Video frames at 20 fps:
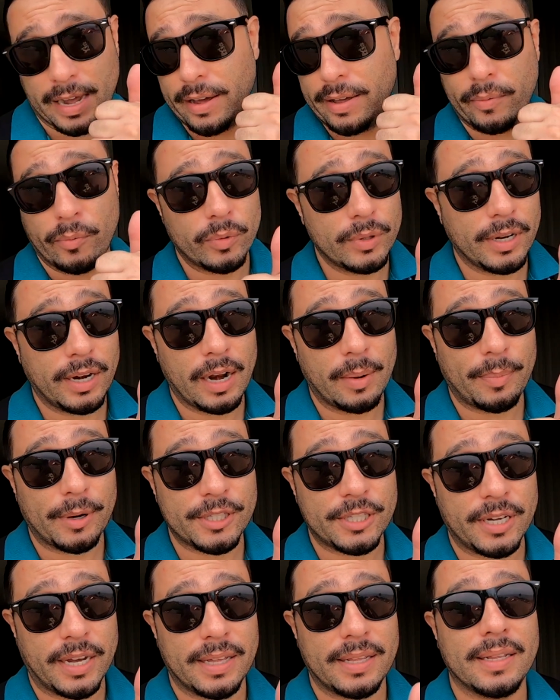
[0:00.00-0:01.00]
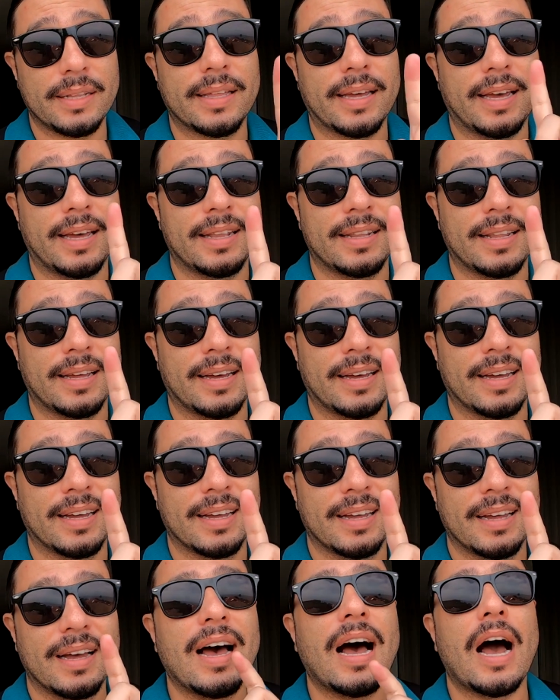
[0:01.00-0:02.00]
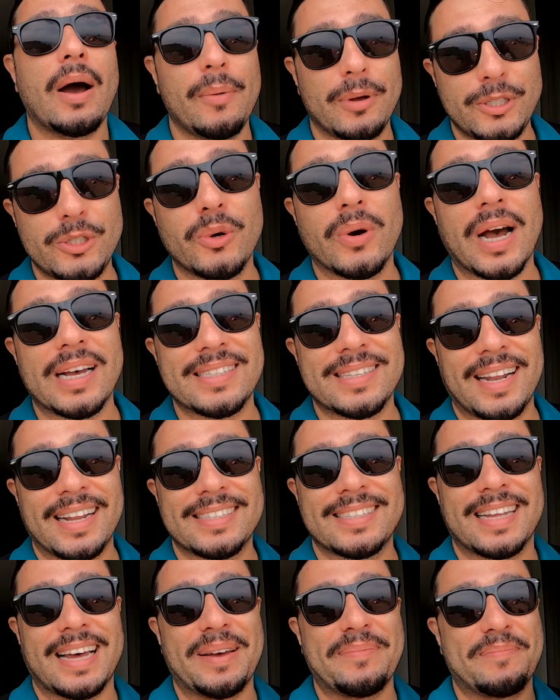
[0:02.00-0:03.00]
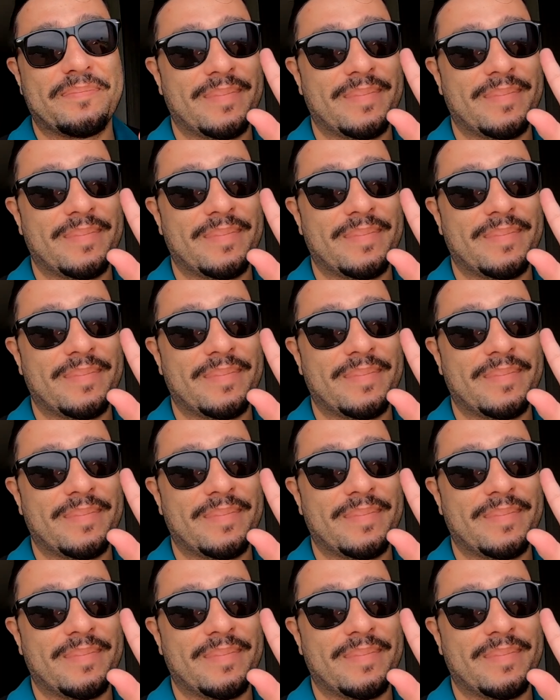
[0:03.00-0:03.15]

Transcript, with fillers: I would really appreciate it and uh, I will see you guys the next time.